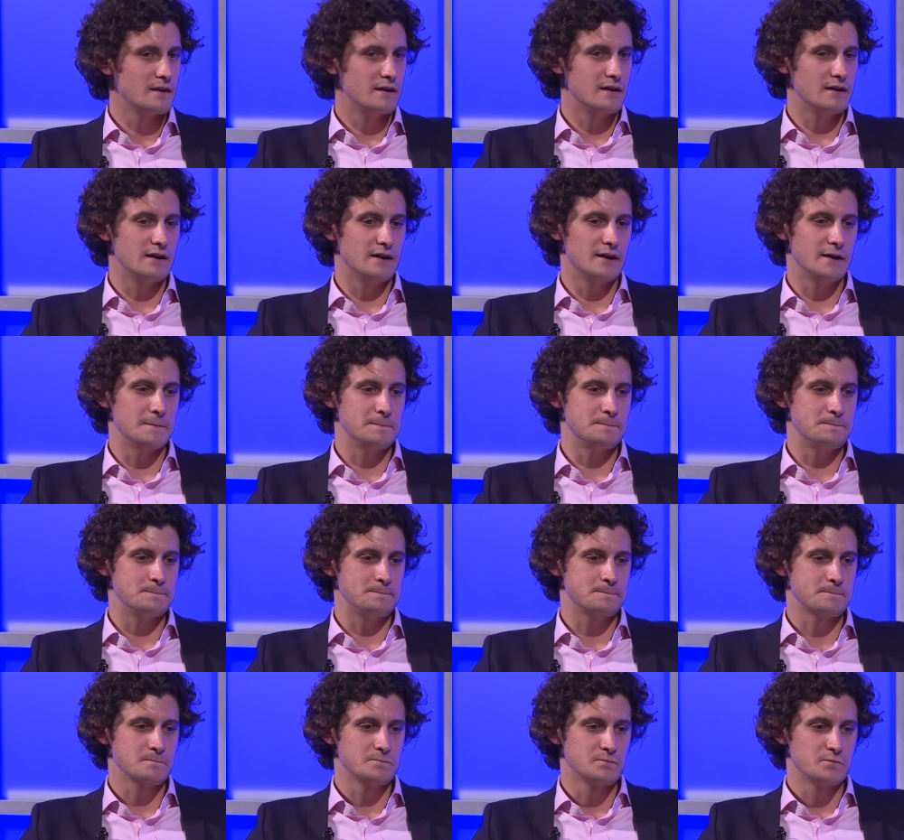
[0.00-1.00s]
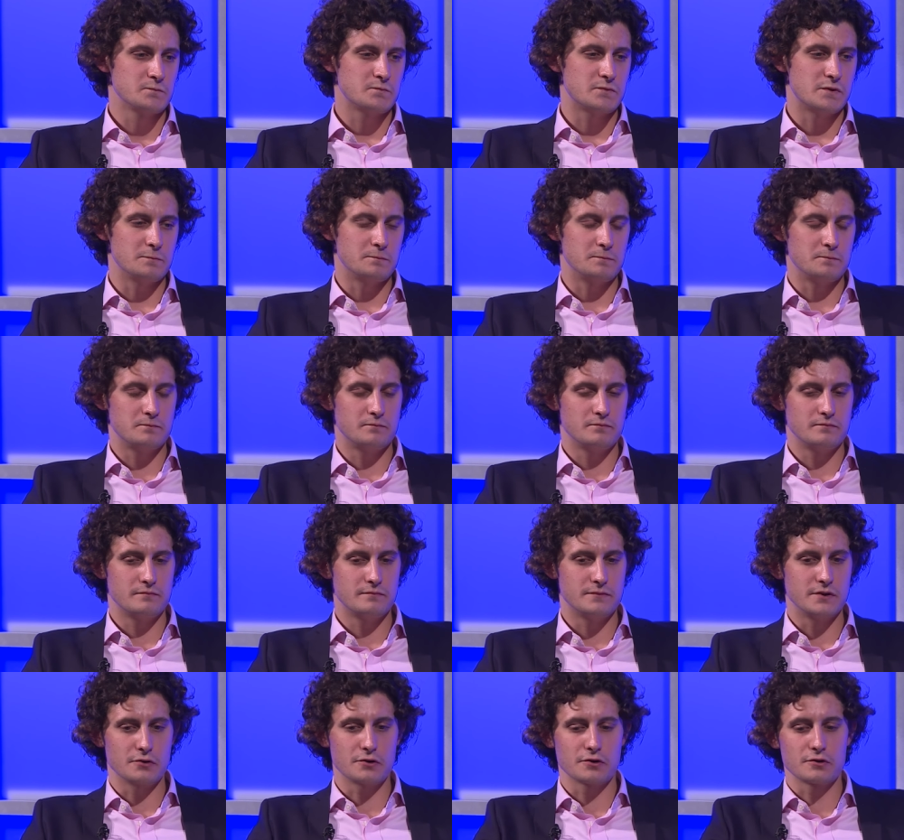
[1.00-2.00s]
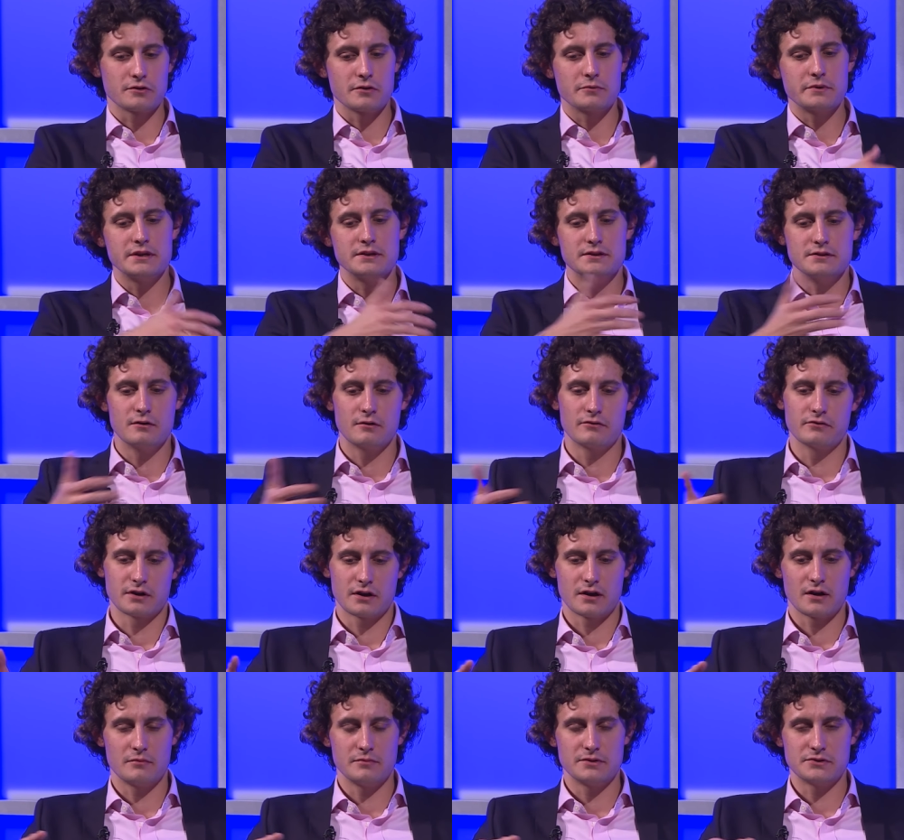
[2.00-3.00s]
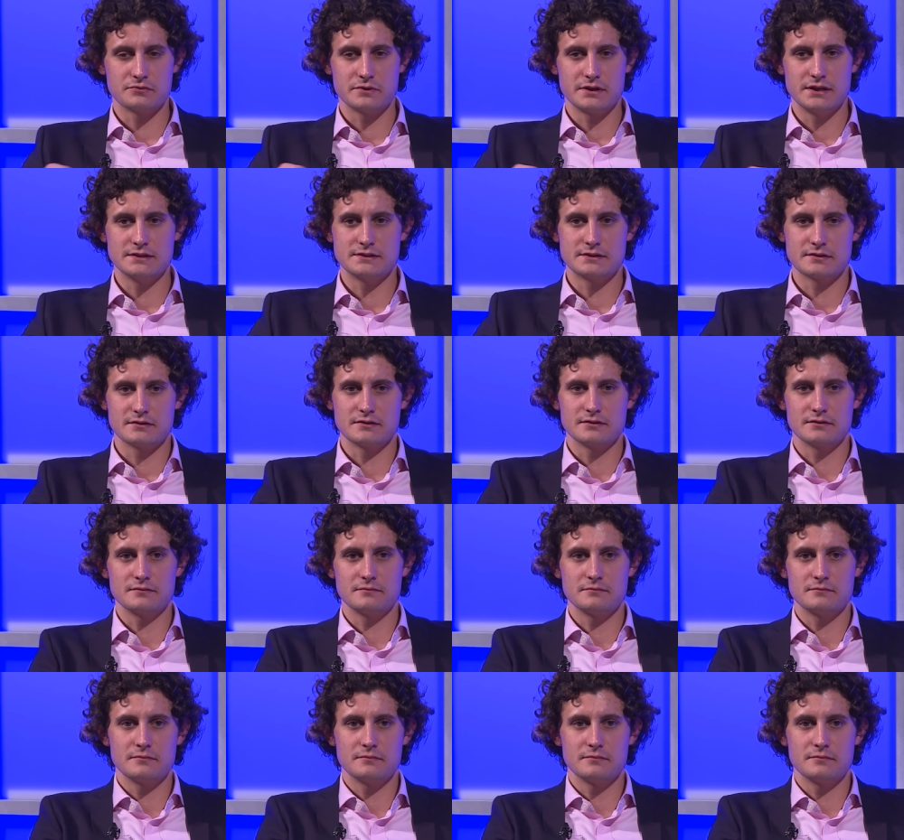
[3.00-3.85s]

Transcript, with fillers: Um, the the hurdle that we need to overcome is we need to